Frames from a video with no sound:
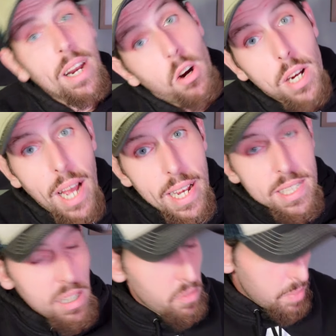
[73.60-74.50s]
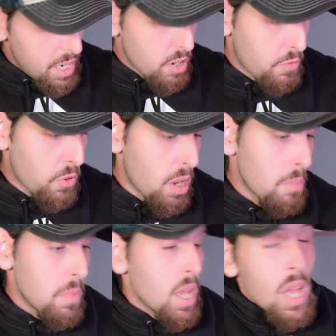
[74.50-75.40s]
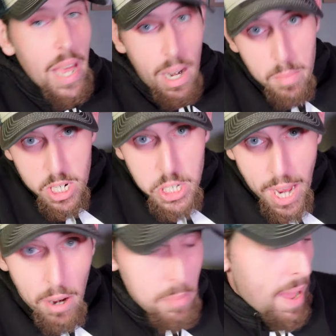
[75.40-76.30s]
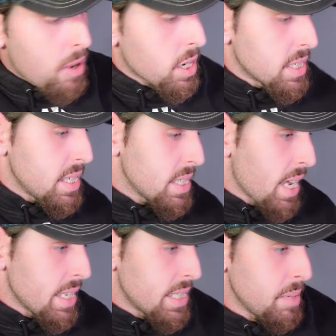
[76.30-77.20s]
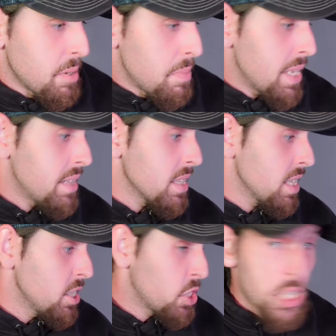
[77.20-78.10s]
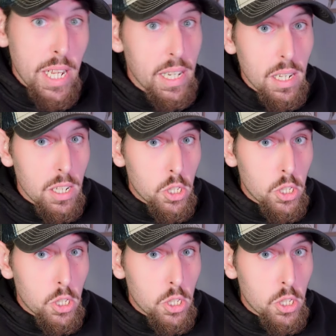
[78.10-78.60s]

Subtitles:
all kinds of them here from, and I'm going to shout them out because these guys seem to be the legit